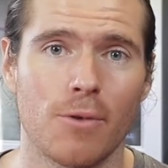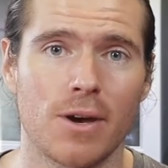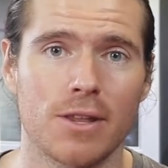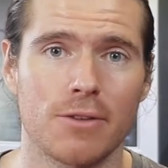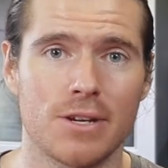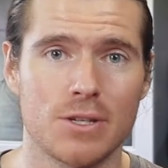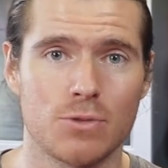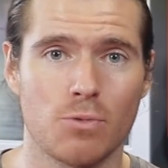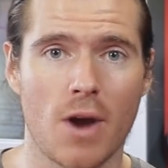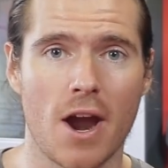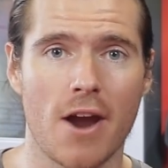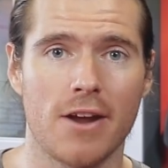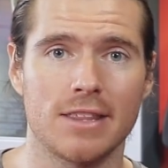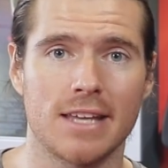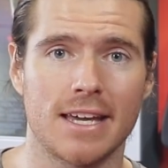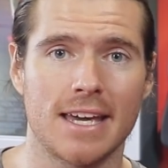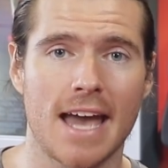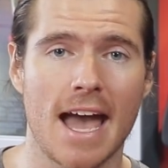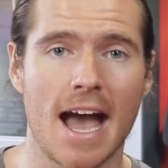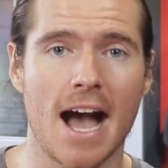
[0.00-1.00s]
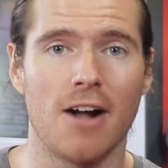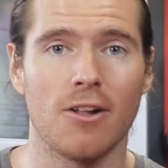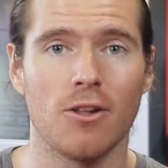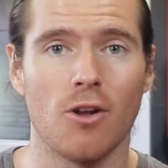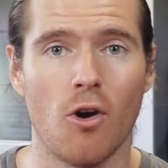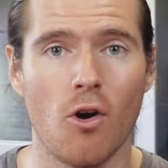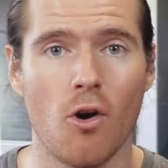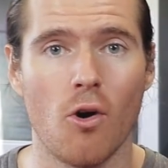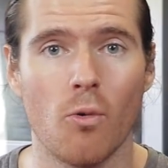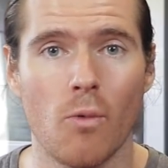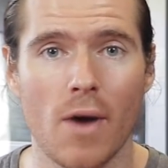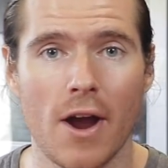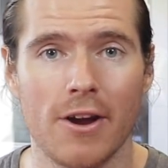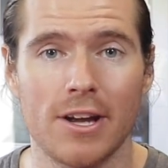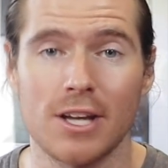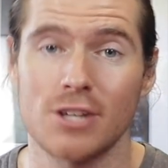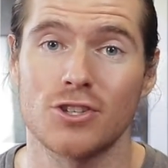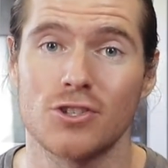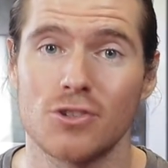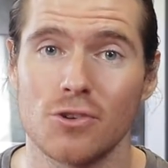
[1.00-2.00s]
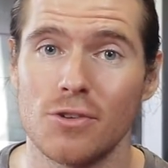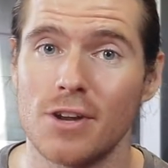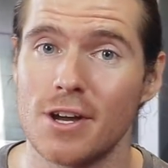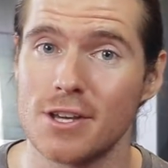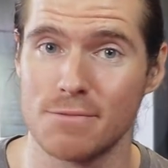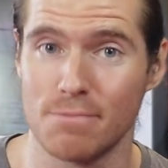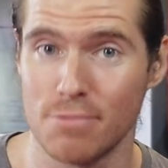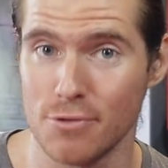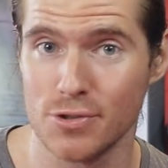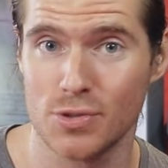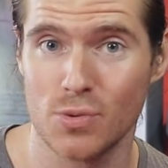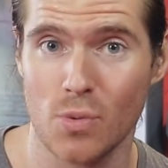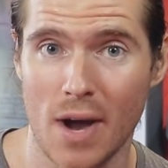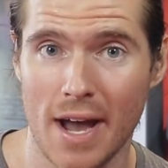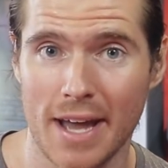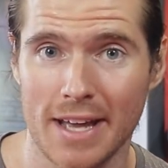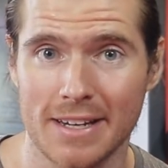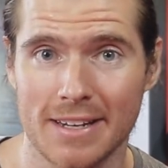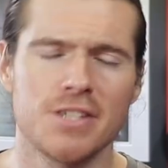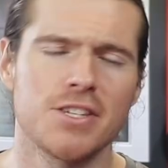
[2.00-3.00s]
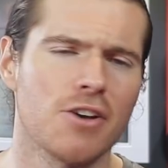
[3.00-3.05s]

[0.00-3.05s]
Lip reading: whether he's wearing the cowl or wearing a suit as Bruce Wayne.